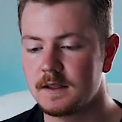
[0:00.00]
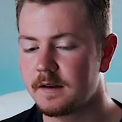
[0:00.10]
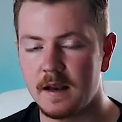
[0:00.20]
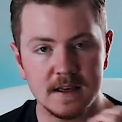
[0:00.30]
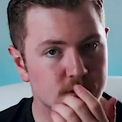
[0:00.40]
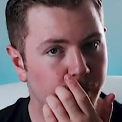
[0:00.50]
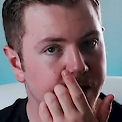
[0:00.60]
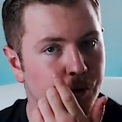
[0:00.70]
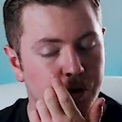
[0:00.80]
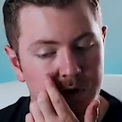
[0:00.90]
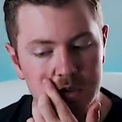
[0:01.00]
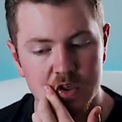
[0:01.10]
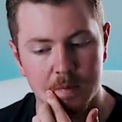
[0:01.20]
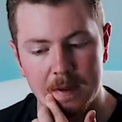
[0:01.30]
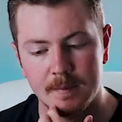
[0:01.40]
The next way you can
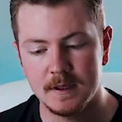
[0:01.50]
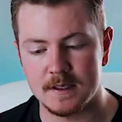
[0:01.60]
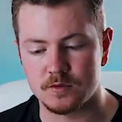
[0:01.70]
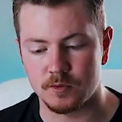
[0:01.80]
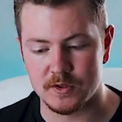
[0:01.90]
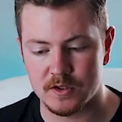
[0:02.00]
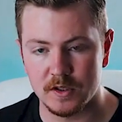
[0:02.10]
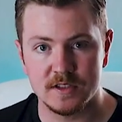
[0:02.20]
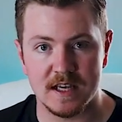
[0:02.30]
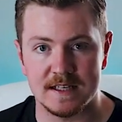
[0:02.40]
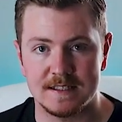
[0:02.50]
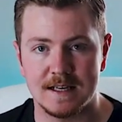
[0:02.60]
nurture people is results and